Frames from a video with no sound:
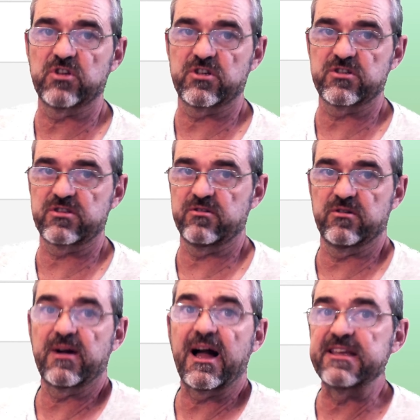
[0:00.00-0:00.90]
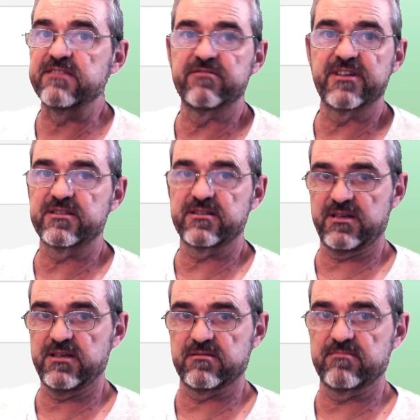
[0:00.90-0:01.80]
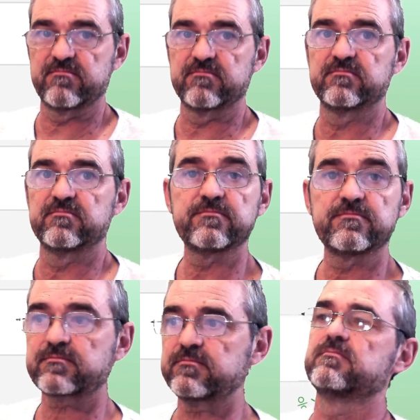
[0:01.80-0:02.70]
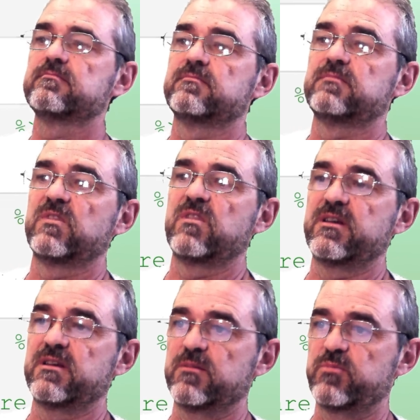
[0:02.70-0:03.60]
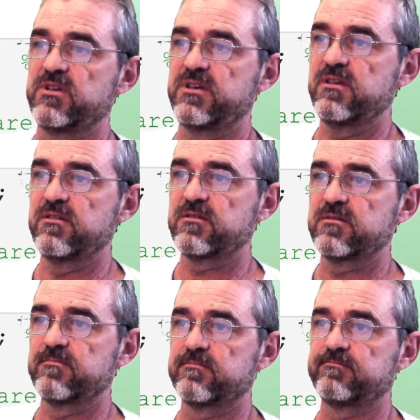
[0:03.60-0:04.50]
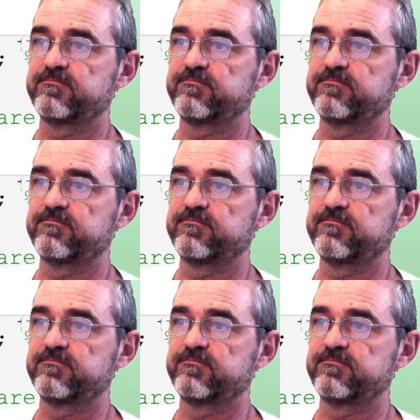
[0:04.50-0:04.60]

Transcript: just, I invented it. Then a polyhedron